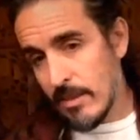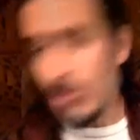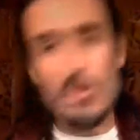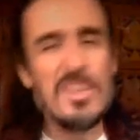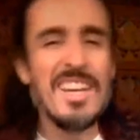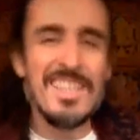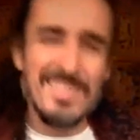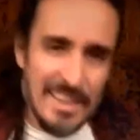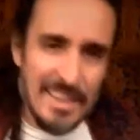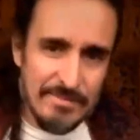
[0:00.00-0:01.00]
That's all you got to
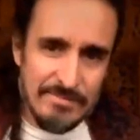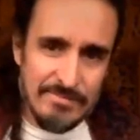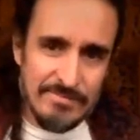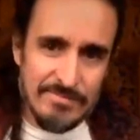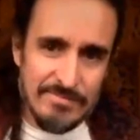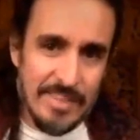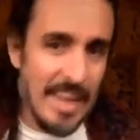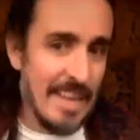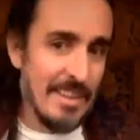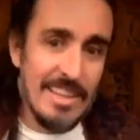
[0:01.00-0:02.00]
say.
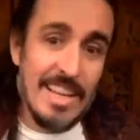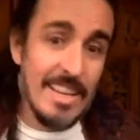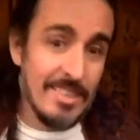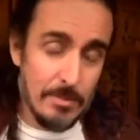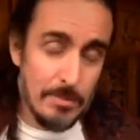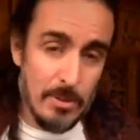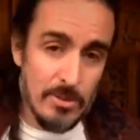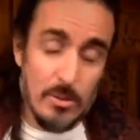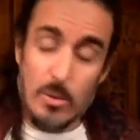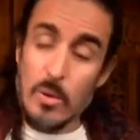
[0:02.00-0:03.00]
And the lie is
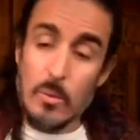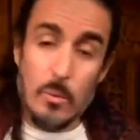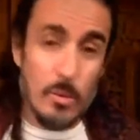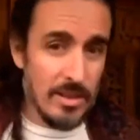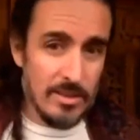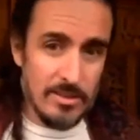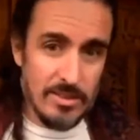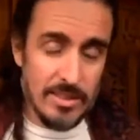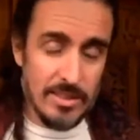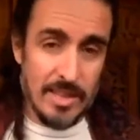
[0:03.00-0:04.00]
exposed. One of those
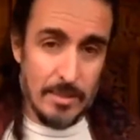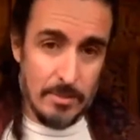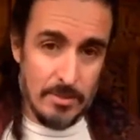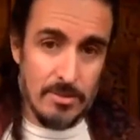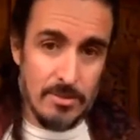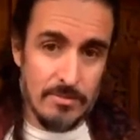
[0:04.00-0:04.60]
things can't be true.